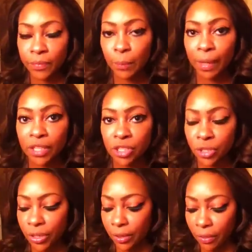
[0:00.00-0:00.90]
Make
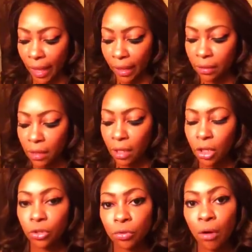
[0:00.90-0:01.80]
sure that
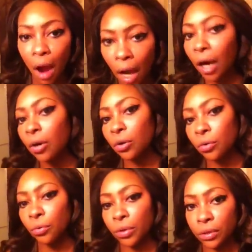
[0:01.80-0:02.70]
you are
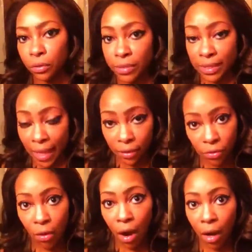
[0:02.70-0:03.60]
who you say
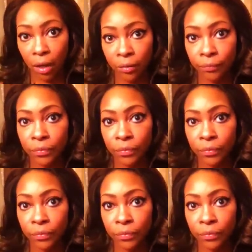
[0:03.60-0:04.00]
you are.